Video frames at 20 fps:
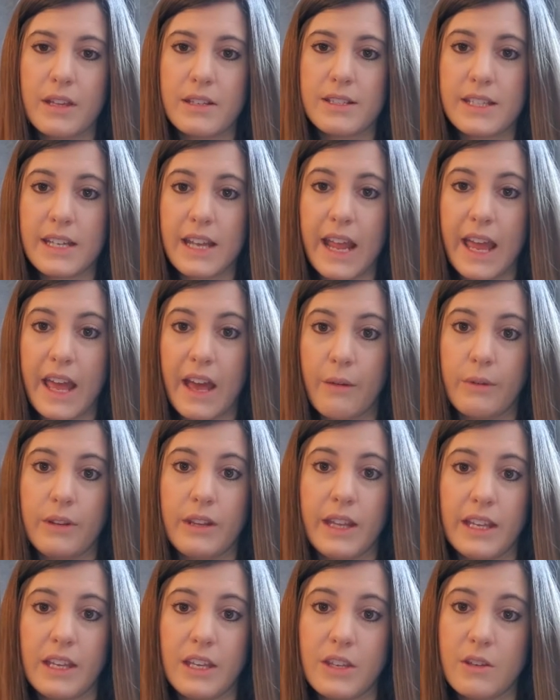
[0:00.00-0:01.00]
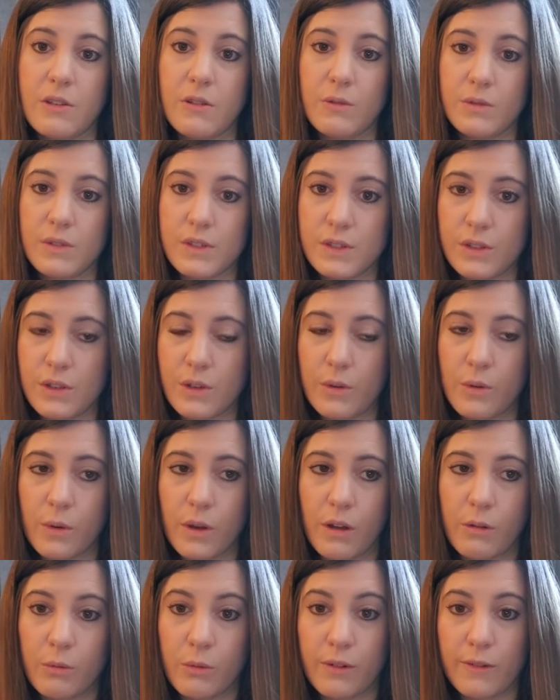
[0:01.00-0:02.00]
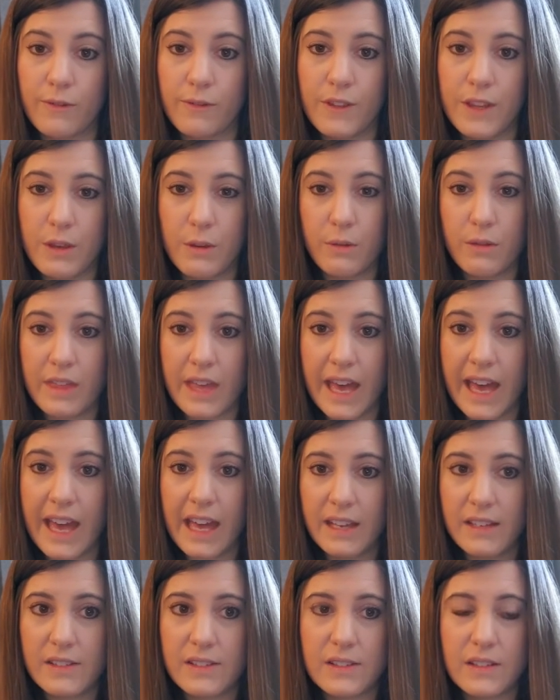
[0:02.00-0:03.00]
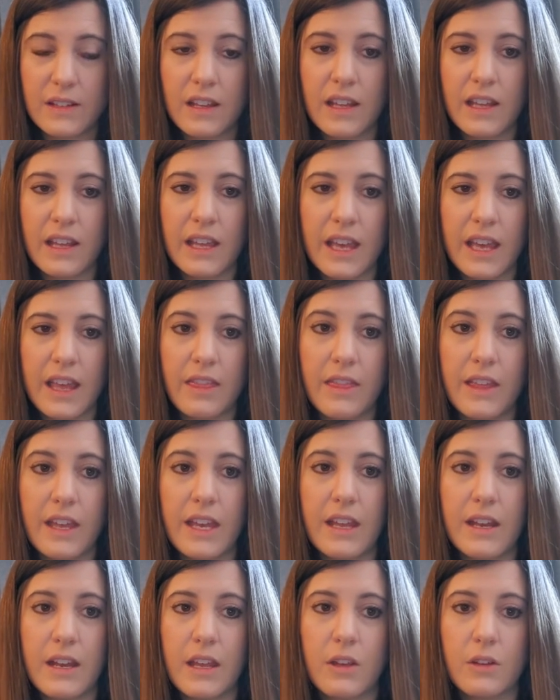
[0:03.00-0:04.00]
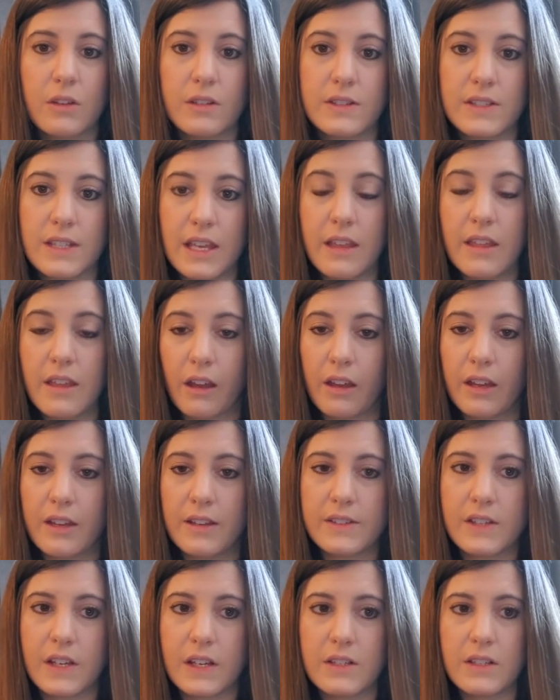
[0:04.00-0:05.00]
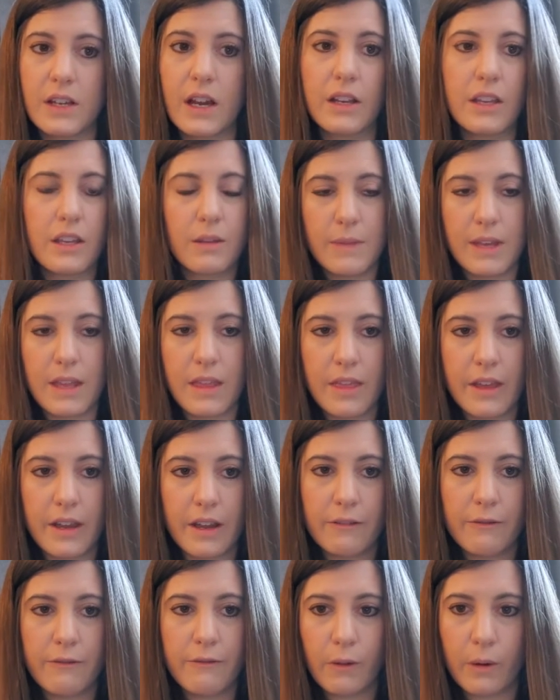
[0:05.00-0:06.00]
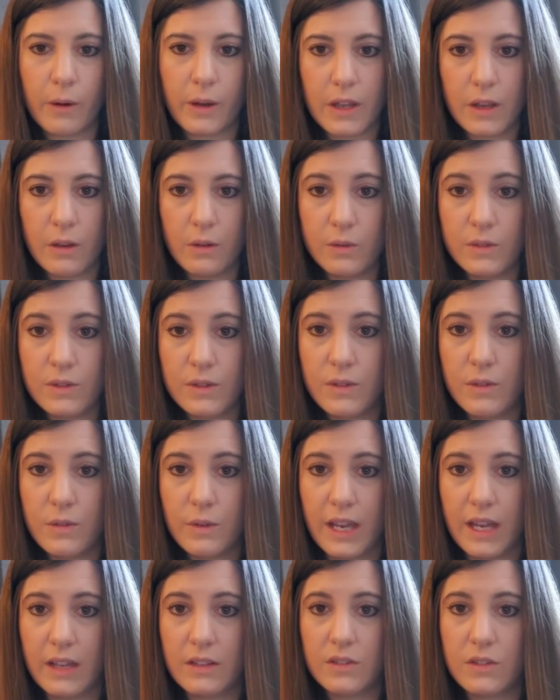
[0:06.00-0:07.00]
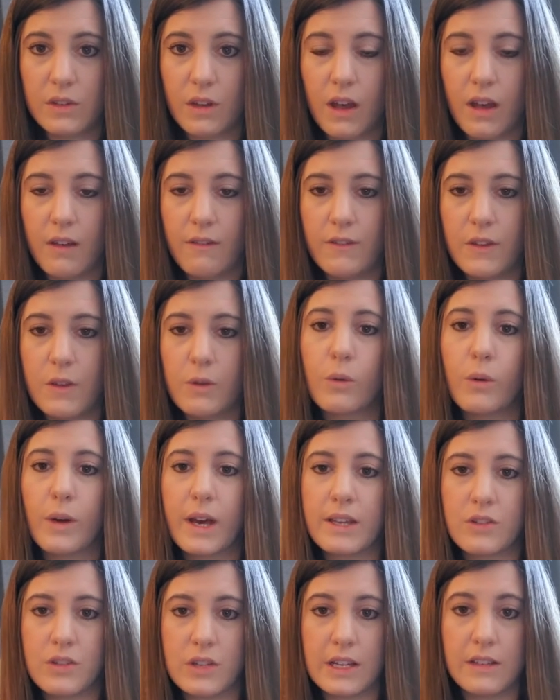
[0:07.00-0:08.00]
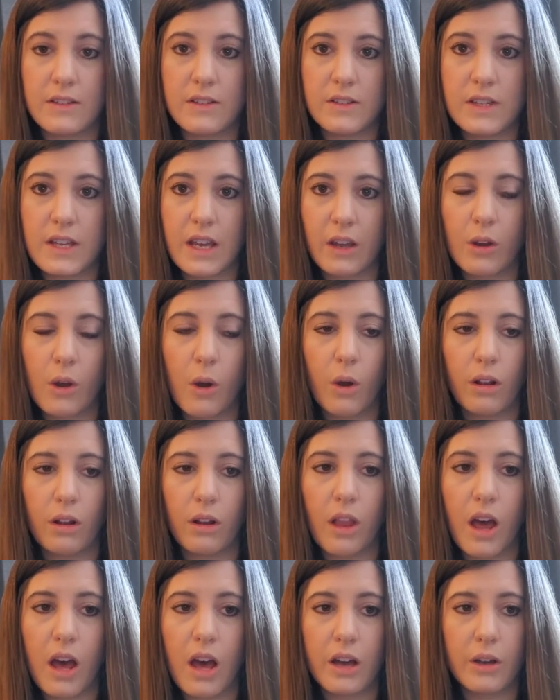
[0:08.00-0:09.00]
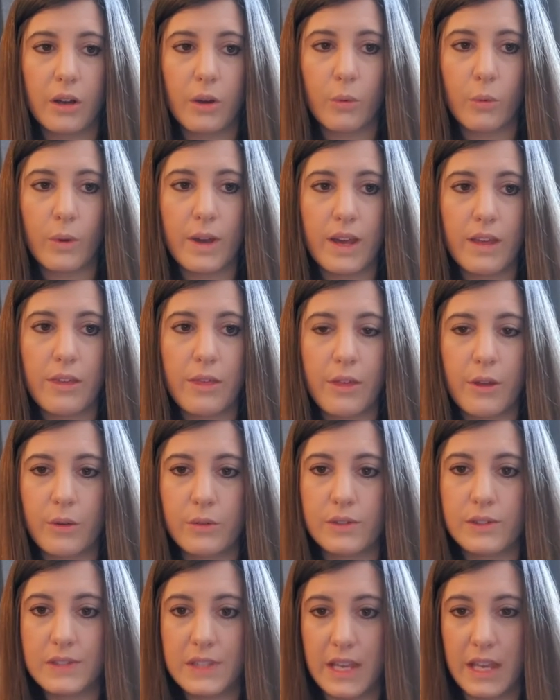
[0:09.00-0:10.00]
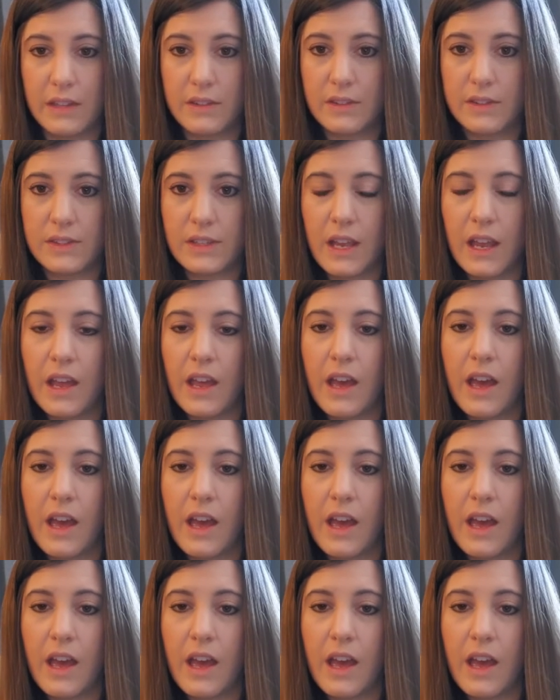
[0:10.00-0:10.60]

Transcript: Today I would like you to review that, and then you'll see there is a document there for you to answer a few questions that go along with those scenes.